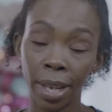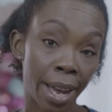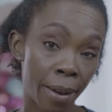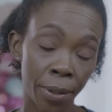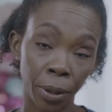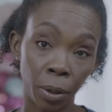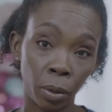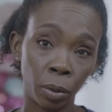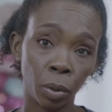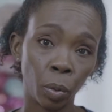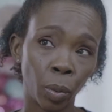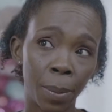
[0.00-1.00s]
have their
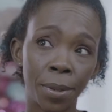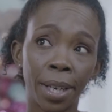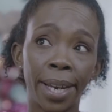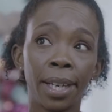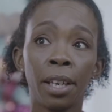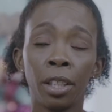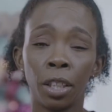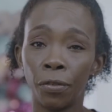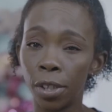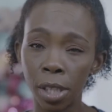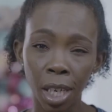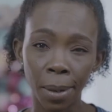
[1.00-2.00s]
own website. The
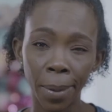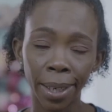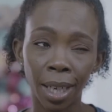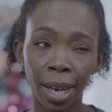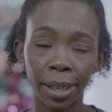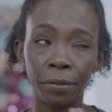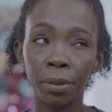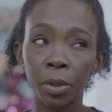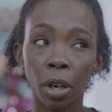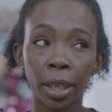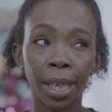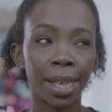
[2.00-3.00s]
first time I got it from
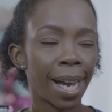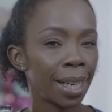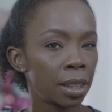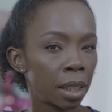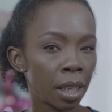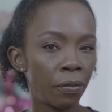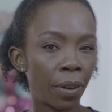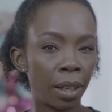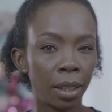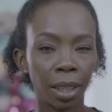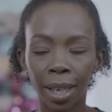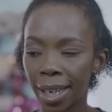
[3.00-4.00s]
Target, I actually
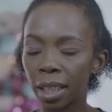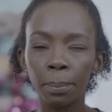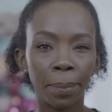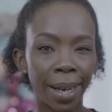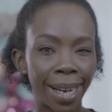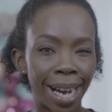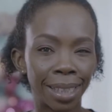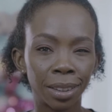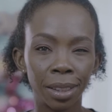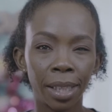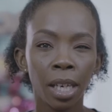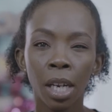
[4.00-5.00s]
found it like by
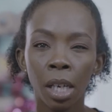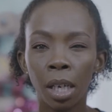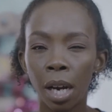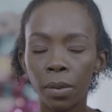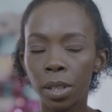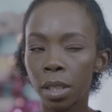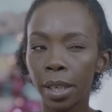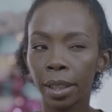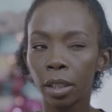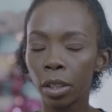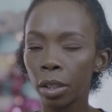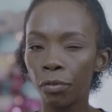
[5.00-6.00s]
accident. I was just like
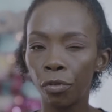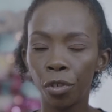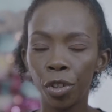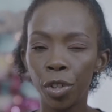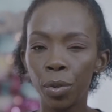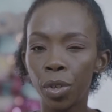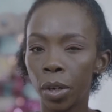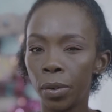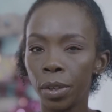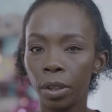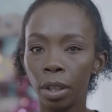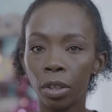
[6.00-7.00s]
looking for a new
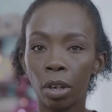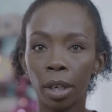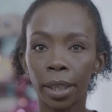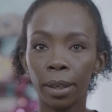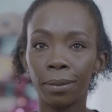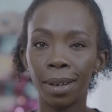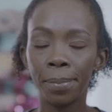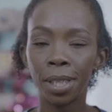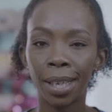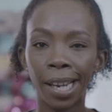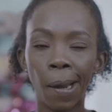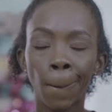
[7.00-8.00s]
toner on the Target
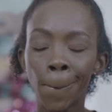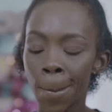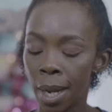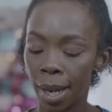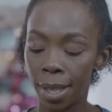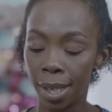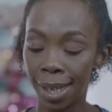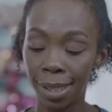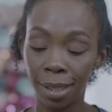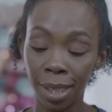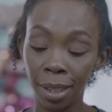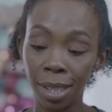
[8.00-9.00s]
website, and then I
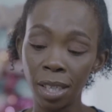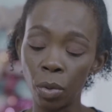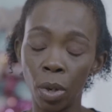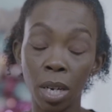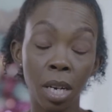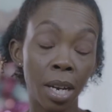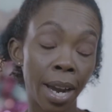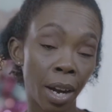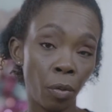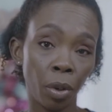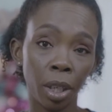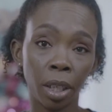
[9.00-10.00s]
seen this one and it
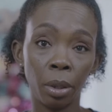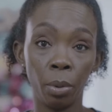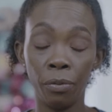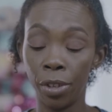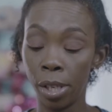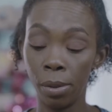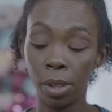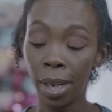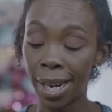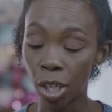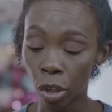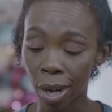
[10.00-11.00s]
had really good reviews.
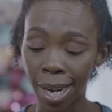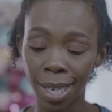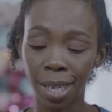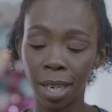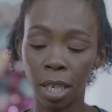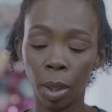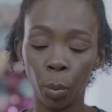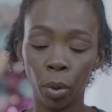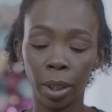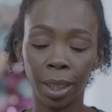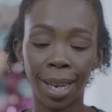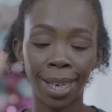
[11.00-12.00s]
I tried it, ended up
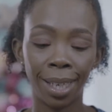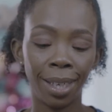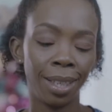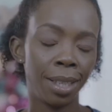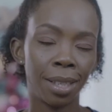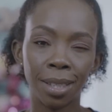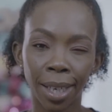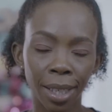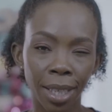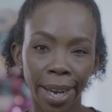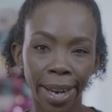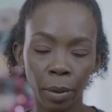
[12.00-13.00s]
really liking it, and then the second
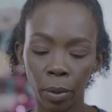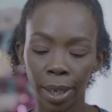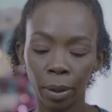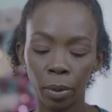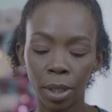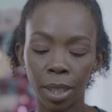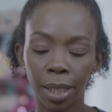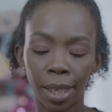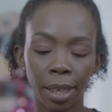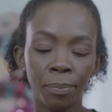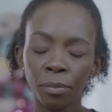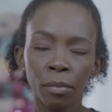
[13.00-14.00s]
time when I went to get
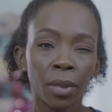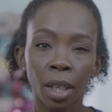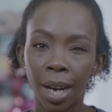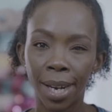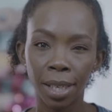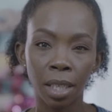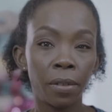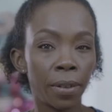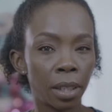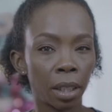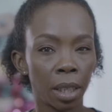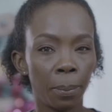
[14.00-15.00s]
it, I just
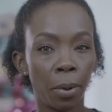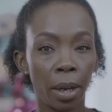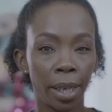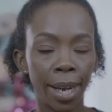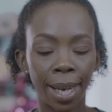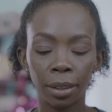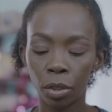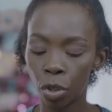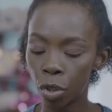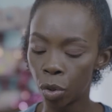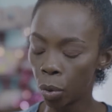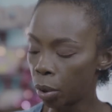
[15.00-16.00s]
physically bought it at the
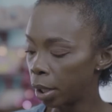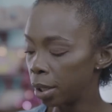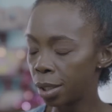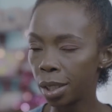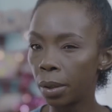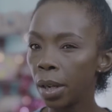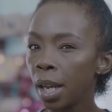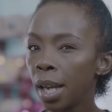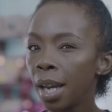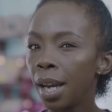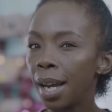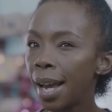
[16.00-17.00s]
store. So
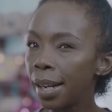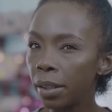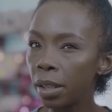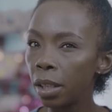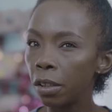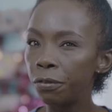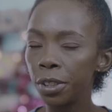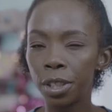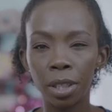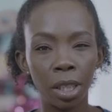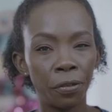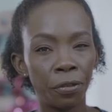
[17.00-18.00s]
I don't know if
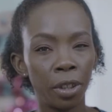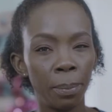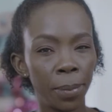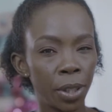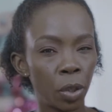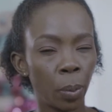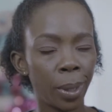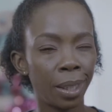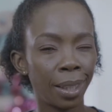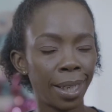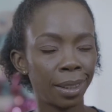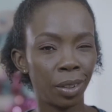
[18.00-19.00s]
it's different between
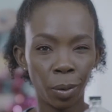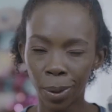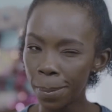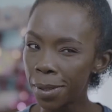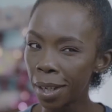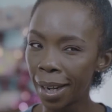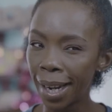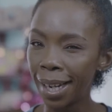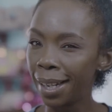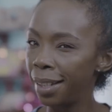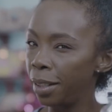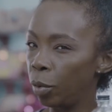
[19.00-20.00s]
like the website
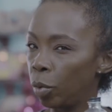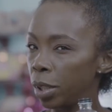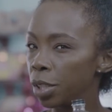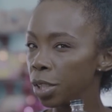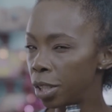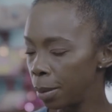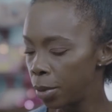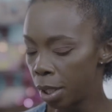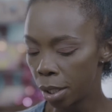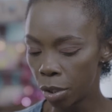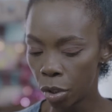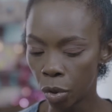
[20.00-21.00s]
and then what's shipped to
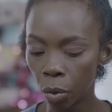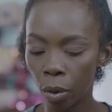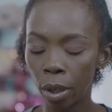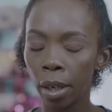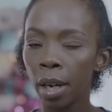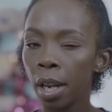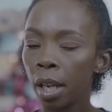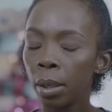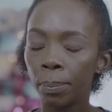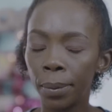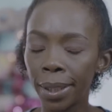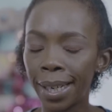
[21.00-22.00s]
the store,
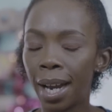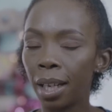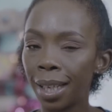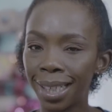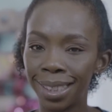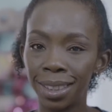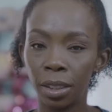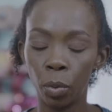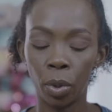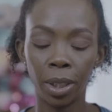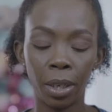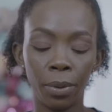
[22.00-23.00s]
but yeah, like I said, the
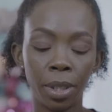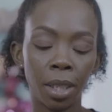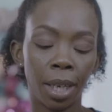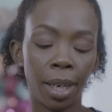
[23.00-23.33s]
one that was